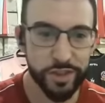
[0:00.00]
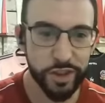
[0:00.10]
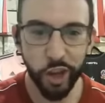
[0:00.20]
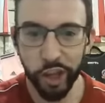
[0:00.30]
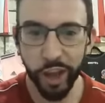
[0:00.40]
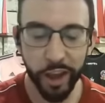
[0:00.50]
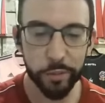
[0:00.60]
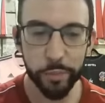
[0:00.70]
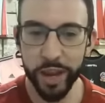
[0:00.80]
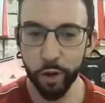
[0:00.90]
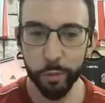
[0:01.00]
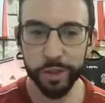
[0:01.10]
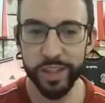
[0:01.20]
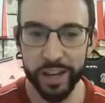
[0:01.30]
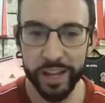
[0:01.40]
you could kind of be in
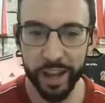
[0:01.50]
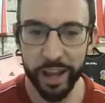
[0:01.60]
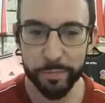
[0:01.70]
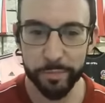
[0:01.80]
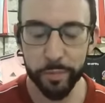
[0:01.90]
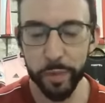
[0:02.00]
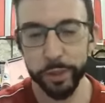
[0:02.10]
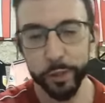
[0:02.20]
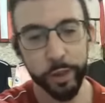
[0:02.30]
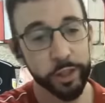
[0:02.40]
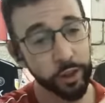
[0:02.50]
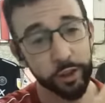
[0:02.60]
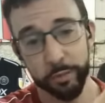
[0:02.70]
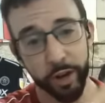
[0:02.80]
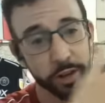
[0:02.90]
almost any game. I mean, we just played
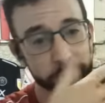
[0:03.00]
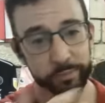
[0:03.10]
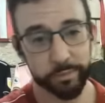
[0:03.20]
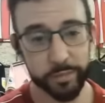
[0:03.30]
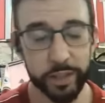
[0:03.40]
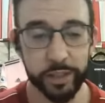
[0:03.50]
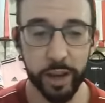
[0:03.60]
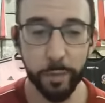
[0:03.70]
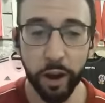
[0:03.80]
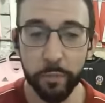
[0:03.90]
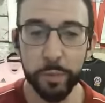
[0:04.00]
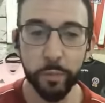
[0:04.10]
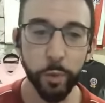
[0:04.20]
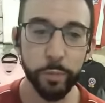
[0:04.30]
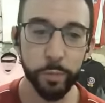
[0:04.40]
Tottenham, right? Last game. I
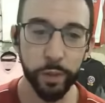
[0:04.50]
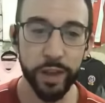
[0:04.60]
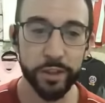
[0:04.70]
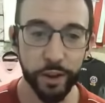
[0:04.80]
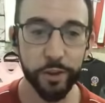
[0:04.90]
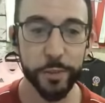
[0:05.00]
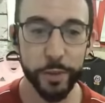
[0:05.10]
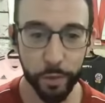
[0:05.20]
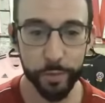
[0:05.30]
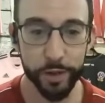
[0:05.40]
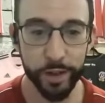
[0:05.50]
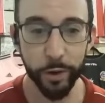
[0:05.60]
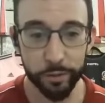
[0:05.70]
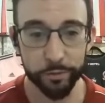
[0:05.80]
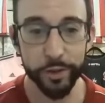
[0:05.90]
remember when we played Tottenham in the Premier
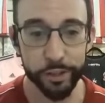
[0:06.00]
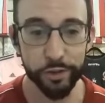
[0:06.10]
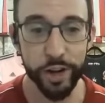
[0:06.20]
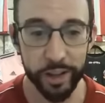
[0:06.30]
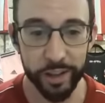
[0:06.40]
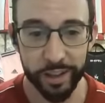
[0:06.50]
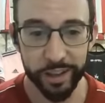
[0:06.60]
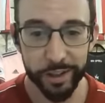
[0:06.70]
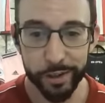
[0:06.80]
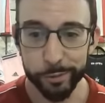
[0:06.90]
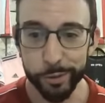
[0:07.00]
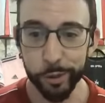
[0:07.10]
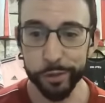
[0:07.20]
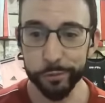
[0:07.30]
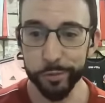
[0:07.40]
League when I first really was
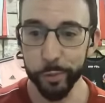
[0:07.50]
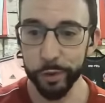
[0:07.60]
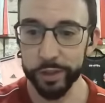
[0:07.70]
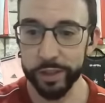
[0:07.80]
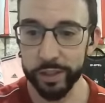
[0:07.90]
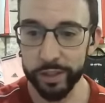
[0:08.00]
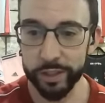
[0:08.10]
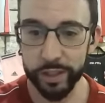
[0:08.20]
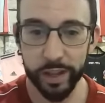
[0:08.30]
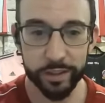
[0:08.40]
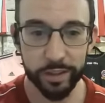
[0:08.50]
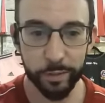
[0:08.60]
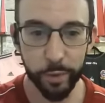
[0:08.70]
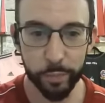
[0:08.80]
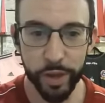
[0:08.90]
watching football as a lad,
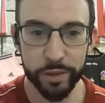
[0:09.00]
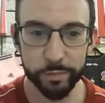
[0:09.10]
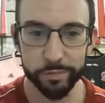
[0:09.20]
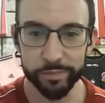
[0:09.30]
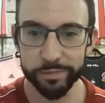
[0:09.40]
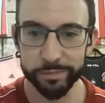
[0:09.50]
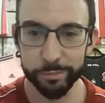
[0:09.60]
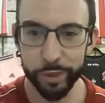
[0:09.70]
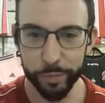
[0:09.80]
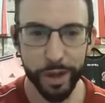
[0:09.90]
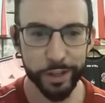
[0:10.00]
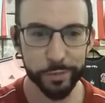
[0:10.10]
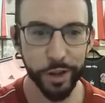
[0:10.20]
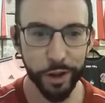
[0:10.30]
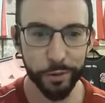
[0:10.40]
and we beat them, we smashed
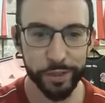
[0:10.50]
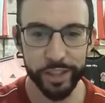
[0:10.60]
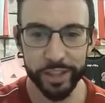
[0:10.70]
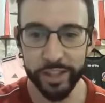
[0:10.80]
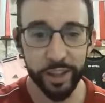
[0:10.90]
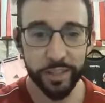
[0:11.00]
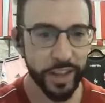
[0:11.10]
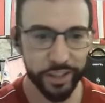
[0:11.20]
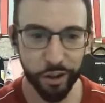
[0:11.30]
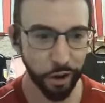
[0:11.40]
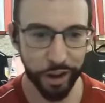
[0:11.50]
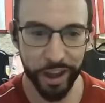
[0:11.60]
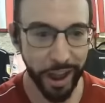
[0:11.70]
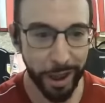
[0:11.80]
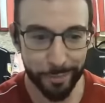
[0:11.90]
them at home 6-0. That's not
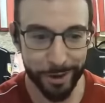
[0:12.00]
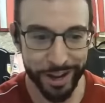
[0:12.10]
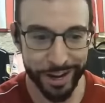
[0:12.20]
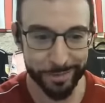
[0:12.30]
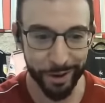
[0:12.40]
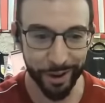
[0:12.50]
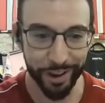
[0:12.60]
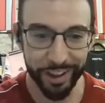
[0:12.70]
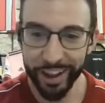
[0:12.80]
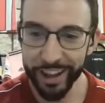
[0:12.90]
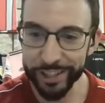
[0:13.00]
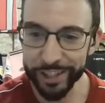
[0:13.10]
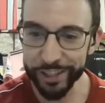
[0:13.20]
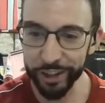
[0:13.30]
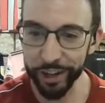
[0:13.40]
going to happen anymore. It's
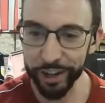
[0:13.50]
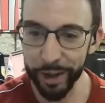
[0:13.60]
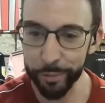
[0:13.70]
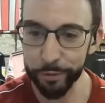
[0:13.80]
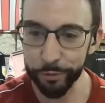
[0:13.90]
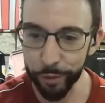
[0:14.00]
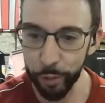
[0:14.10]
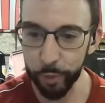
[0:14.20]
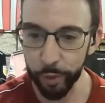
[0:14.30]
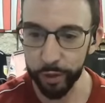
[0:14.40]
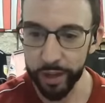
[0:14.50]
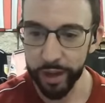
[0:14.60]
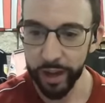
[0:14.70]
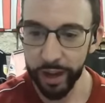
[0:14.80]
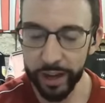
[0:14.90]
just not going to happen. Football
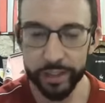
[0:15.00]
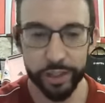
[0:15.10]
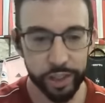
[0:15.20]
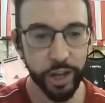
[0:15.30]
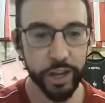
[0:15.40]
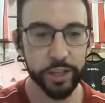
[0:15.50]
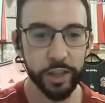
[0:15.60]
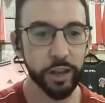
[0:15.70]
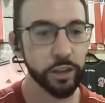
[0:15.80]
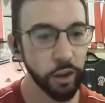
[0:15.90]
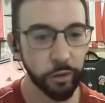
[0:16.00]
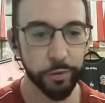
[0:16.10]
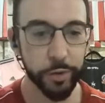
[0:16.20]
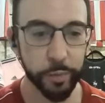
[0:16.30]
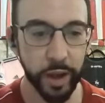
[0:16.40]
has changed, and
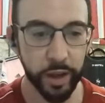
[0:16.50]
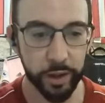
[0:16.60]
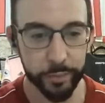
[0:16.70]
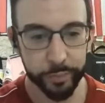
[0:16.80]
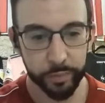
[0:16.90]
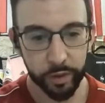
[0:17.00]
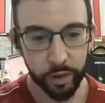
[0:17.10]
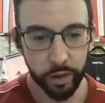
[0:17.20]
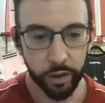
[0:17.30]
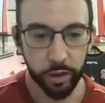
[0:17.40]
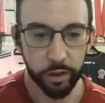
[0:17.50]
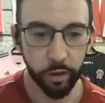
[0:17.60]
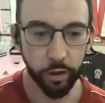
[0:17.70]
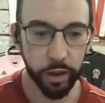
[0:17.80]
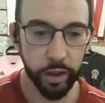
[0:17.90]
not for the better.
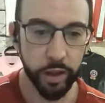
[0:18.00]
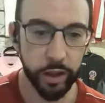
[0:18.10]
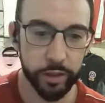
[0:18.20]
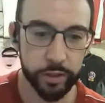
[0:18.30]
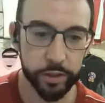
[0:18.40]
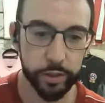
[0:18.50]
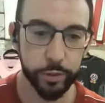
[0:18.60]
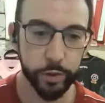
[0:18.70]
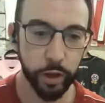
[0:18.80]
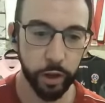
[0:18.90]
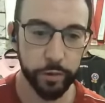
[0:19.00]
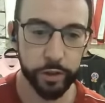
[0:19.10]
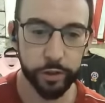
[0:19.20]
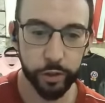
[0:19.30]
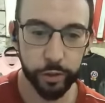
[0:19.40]
Not here to
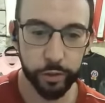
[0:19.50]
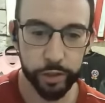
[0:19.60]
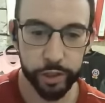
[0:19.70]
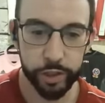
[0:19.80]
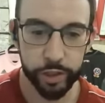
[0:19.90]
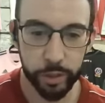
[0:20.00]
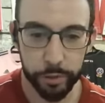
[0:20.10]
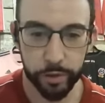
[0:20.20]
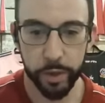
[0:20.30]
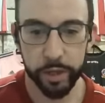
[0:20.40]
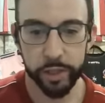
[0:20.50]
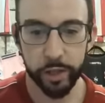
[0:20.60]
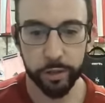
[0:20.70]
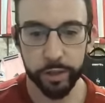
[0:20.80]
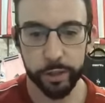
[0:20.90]
gloat at all. Just stick with your
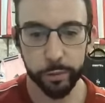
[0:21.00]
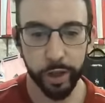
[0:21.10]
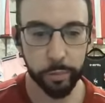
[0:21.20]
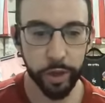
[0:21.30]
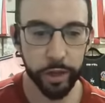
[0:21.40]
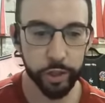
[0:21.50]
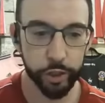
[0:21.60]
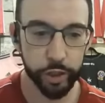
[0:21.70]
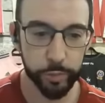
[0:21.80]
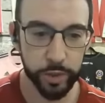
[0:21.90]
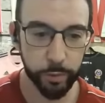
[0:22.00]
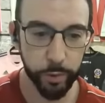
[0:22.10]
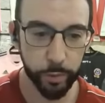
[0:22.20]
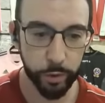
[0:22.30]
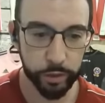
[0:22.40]
manager and things will get better. Trust me,
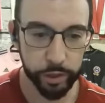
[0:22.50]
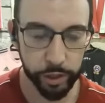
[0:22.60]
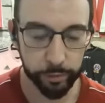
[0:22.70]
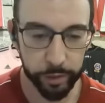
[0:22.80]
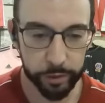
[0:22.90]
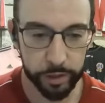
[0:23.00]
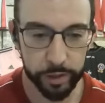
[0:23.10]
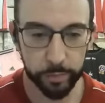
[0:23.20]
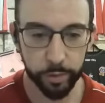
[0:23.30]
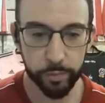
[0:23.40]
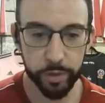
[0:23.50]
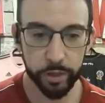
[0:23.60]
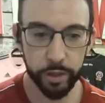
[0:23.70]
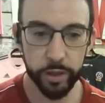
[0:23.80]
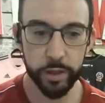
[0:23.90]
we want Sheffield in the
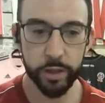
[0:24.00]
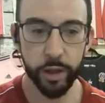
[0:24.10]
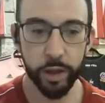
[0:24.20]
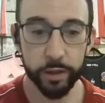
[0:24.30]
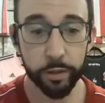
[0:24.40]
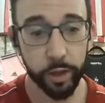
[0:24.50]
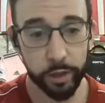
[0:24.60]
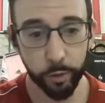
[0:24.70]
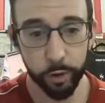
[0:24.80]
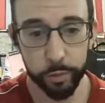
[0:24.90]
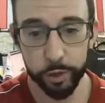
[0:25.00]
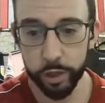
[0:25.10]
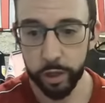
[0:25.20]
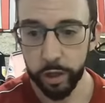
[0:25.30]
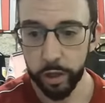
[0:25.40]
Premier League. And thank you very much.